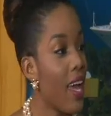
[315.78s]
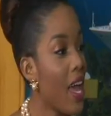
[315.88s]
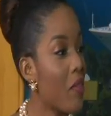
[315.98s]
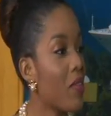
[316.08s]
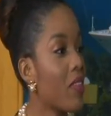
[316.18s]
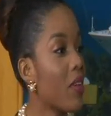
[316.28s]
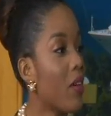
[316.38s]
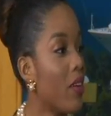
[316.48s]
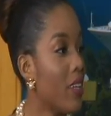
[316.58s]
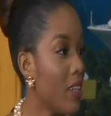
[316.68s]
everything
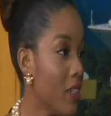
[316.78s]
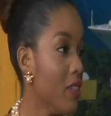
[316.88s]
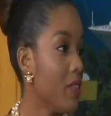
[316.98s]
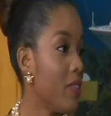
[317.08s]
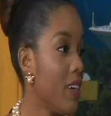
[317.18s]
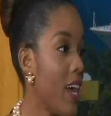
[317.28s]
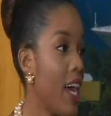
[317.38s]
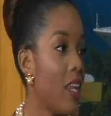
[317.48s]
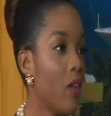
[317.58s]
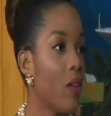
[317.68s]
on the earth
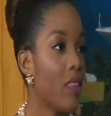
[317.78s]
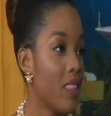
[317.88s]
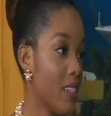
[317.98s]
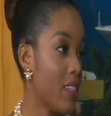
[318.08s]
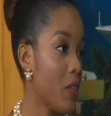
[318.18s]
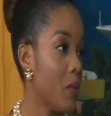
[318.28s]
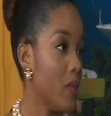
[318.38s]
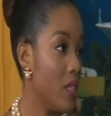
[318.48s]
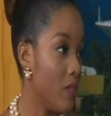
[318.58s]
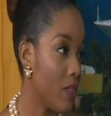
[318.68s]
and all the things that you
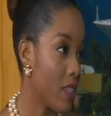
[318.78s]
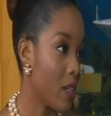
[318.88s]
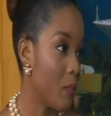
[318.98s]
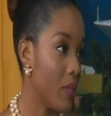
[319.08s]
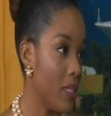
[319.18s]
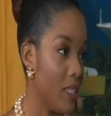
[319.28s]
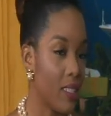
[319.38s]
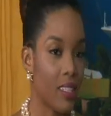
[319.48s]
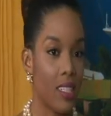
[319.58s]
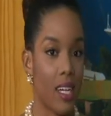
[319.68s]
would need for the company,
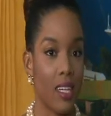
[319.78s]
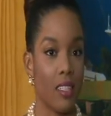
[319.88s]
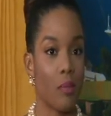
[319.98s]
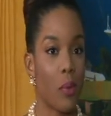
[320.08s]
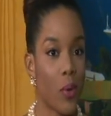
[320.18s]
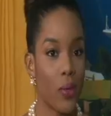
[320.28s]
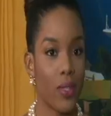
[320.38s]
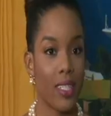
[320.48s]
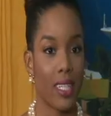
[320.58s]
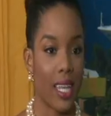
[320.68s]
such as
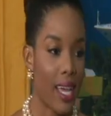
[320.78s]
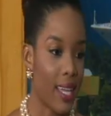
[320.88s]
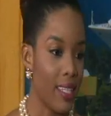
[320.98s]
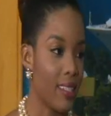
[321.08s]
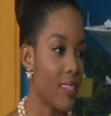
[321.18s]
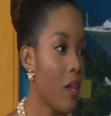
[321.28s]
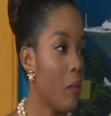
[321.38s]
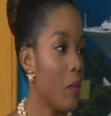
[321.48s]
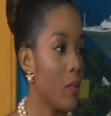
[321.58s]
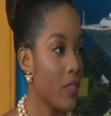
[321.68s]
poles, lines,
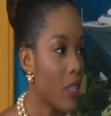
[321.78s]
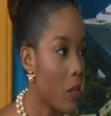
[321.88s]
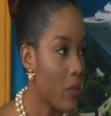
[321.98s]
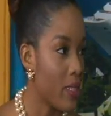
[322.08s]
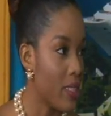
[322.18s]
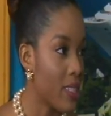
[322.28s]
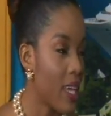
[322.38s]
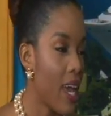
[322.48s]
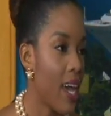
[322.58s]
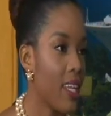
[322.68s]
people's houses.
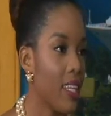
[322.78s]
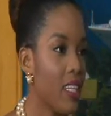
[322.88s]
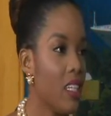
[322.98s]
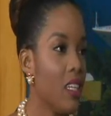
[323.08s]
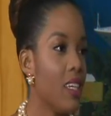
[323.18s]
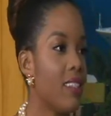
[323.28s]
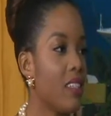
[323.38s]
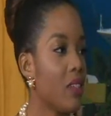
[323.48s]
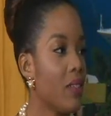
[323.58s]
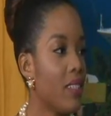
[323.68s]
And it
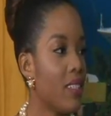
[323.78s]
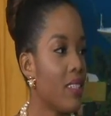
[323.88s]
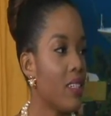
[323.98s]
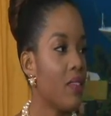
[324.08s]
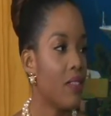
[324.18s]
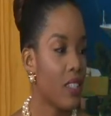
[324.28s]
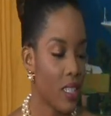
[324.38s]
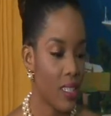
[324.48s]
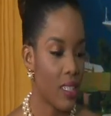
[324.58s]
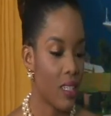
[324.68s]
increases the
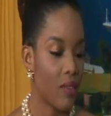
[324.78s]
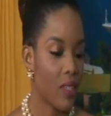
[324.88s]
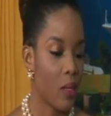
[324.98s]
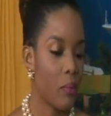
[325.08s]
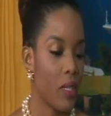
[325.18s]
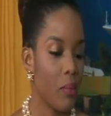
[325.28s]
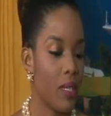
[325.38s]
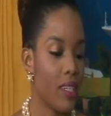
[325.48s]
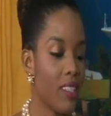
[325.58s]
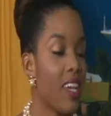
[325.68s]
efficiency of the company
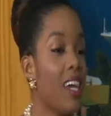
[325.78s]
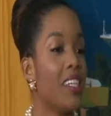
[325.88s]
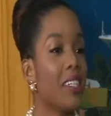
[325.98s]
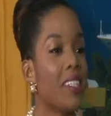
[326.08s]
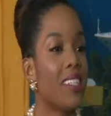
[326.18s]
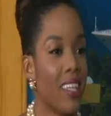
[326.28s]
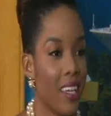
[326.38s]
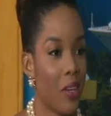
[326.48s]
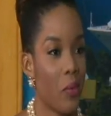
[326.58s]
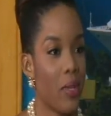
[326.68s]
because just
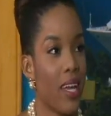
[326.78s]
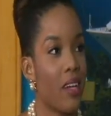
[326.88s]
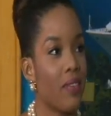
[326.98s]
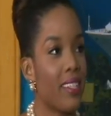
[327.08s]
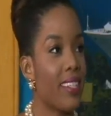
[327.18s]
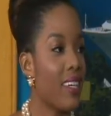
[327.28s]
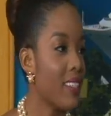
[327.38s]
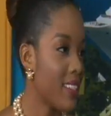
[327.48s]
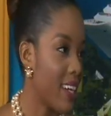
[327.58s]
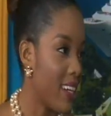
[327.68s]
think, we have cell
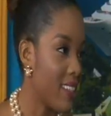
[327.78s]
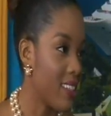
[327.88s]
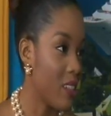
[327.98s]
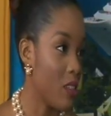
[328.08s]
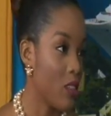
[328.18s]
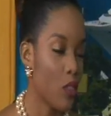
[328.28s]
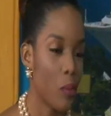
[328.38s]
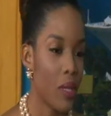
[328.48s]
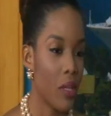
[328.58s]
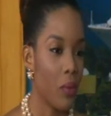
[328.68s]
sites in so
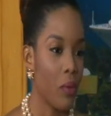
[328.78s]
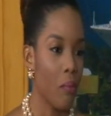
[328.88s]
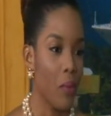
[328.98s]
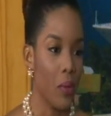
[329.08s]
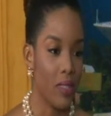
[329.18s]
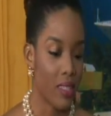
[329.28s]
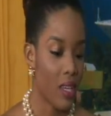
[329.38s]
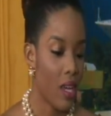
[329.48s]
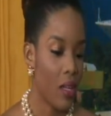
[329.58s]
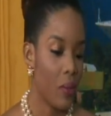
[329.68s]
many remote
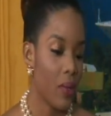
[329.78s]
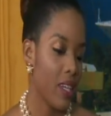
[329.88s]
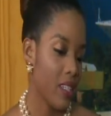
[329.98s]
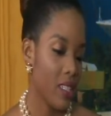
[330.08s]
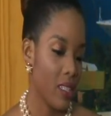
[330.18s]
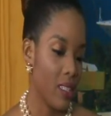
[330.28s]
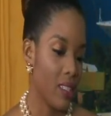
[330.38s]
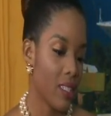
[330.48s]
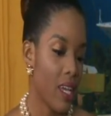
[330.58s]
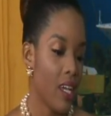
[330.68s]

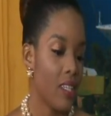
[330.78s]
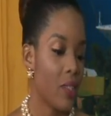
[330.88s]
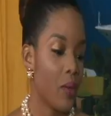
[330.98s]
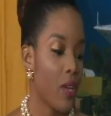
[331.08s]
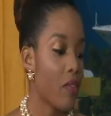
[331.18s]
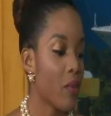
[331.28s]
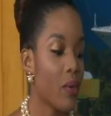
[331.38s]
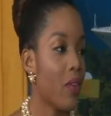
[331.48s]
locations. So if you